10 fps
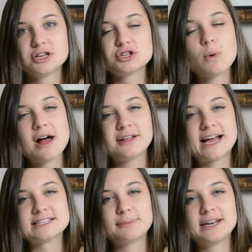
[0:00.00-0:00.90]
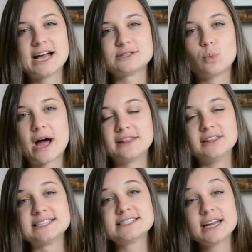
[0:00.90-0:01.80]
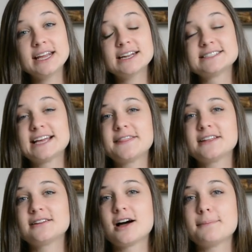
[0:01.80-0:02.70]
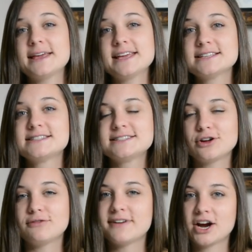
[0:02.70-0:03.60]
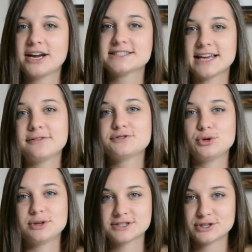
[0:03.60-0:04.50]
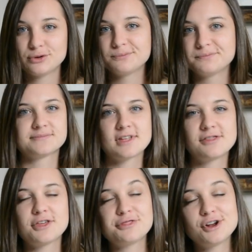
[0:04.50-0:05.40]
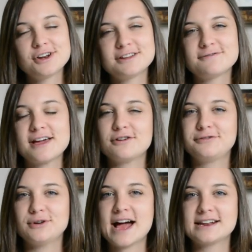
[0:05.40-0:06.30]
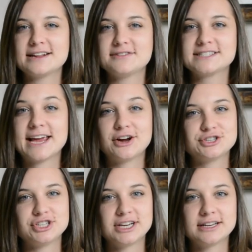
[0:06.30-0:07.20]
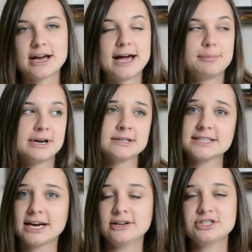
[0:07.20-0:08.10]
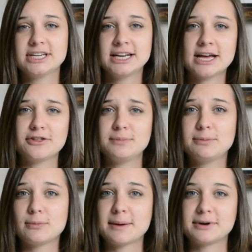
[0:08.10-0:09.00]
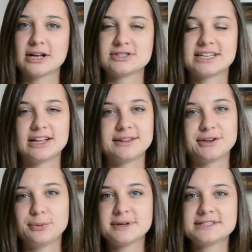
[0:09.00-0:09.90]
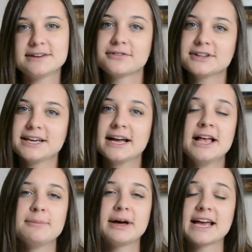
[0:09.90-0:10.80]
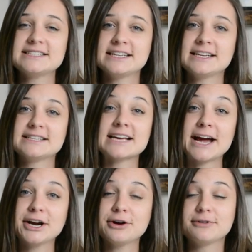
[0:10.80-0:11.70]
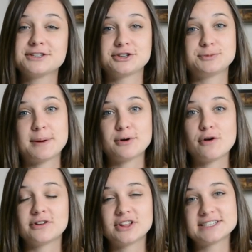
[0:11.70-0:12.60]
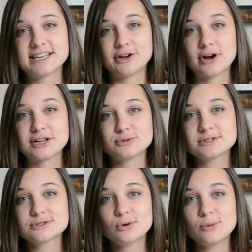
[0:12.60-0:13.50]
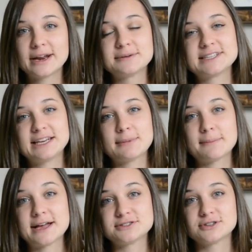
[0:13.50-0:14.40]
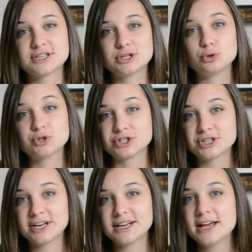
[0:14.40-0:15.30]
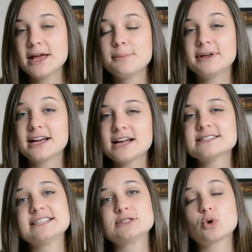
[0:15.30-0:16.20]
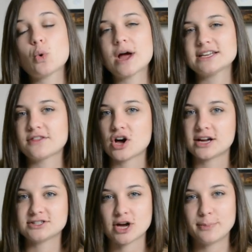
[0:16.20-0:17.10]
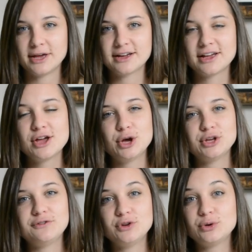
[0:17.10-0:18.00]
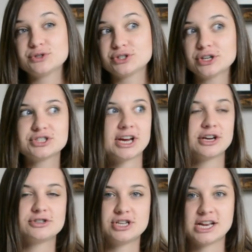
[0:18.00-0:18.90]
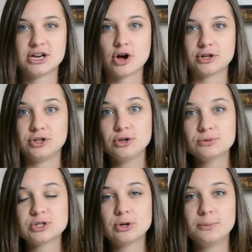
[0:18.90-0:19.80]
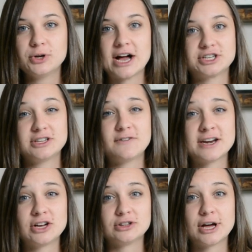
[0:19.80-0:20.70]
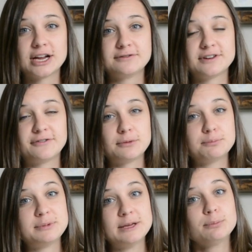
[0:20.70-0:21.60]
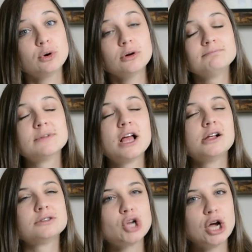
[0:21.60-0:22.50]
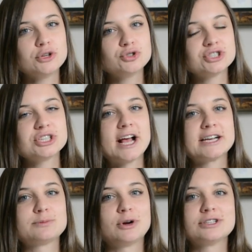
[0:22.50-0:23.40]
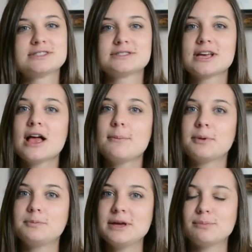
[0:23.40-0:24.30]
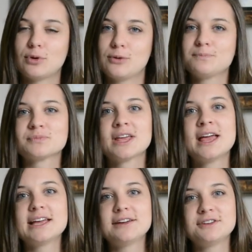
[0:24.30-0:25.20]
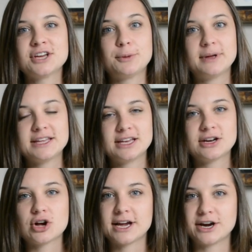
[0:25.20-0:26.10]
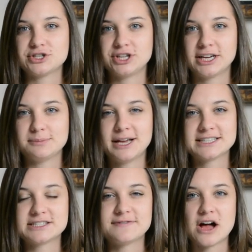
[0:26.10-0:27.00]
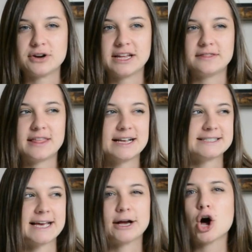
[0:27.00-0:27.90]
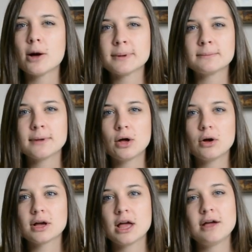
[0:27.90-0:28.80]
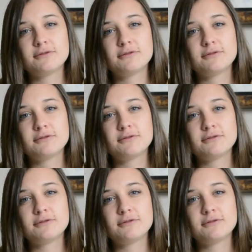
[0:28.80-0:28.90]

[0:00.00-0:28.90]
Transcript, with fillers: So while it hasn't been as widely studied, xanthan gum is still very safe to consume. The third and final food additive is carrageenan. I pronounce it carrageenan, other people might pronounce it a little bit differently, but I did an entire research paper over this in graduate school when I was getting my master's in nutrition, because it's quite the hot topic. If you search carrageenan on YouTube, you'll actually find a lot of different people, not nutrition experts, but people, giving their opinion on carrageenan because it's found in things like almond milk.